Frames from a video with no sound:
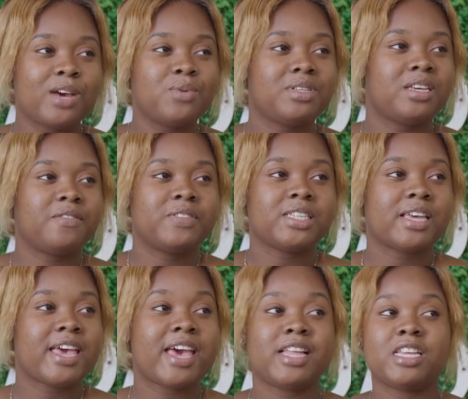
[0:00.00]
would give to
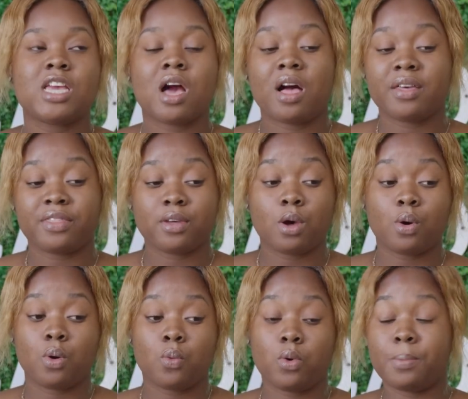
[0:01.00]
any other
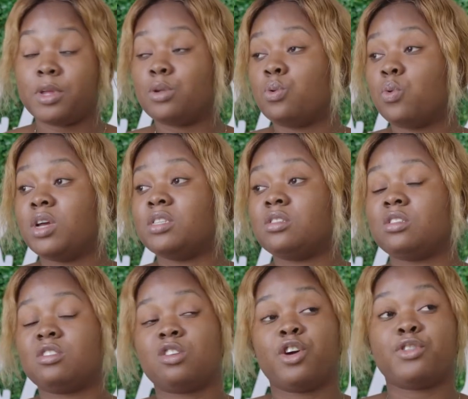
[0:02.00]
woman who wants to
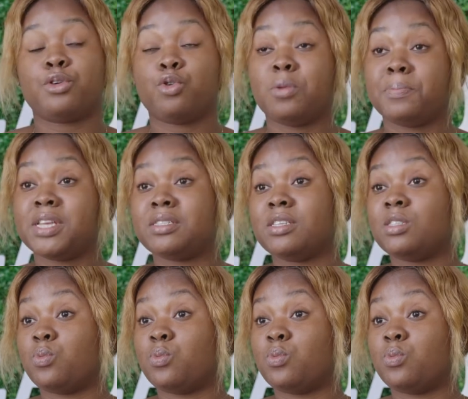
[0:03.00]
start their own business,